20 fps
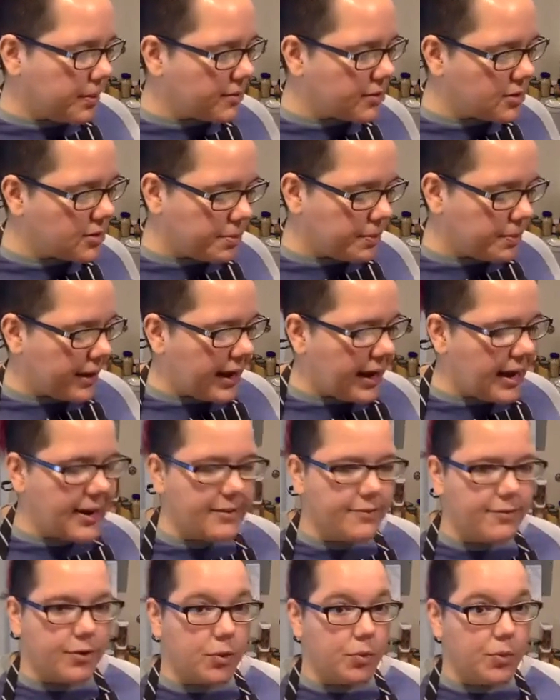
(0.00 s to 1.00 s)
to play
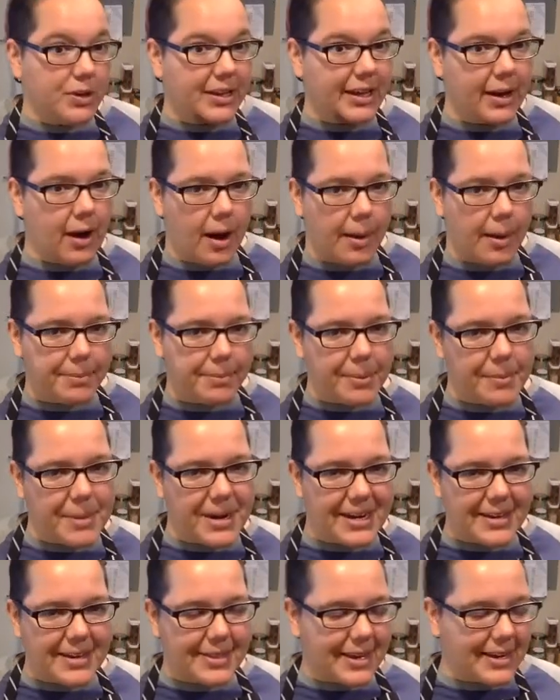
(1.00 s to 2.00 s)
and for really
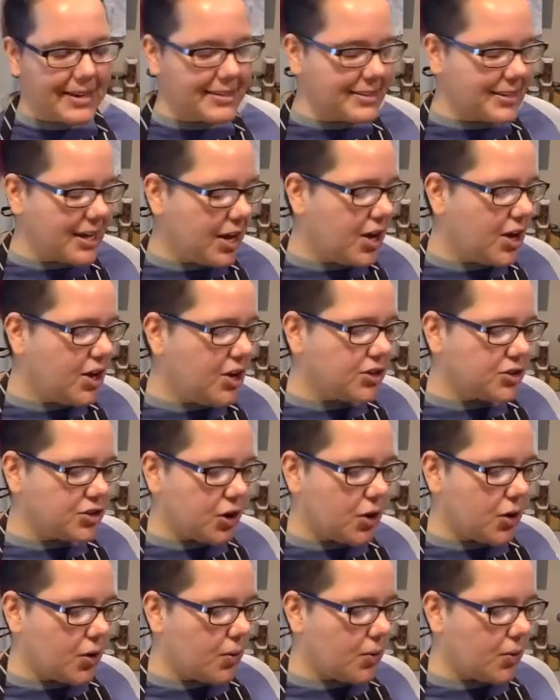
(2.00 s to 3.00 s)
complementing things.
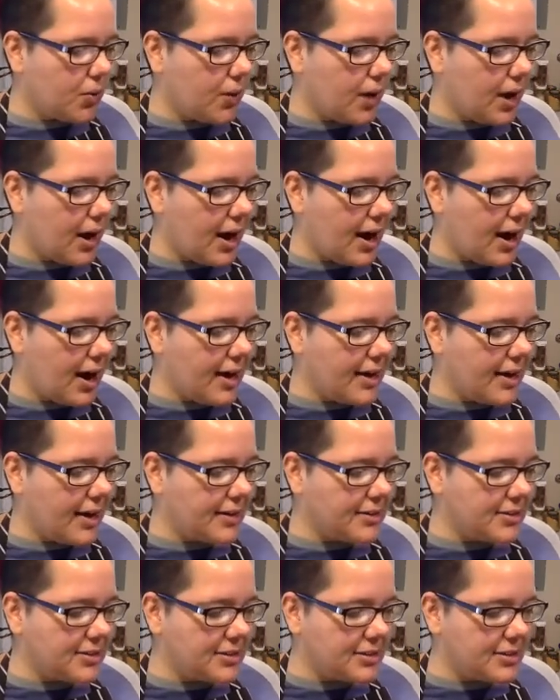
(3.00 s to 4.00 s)
So
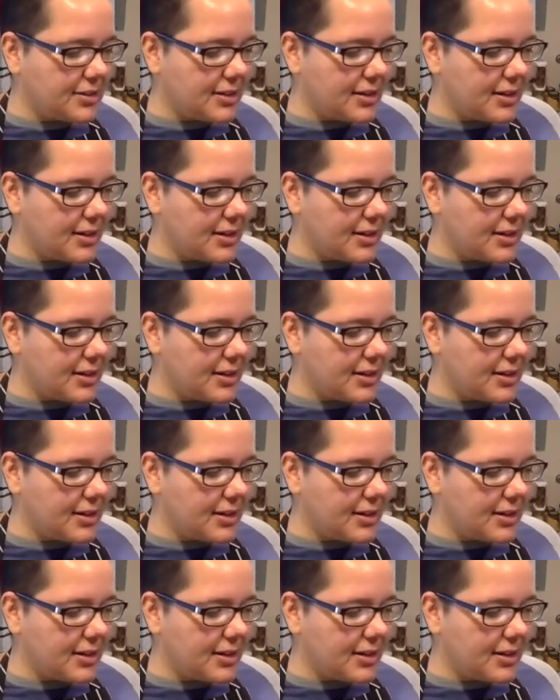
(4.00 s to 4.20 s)
it's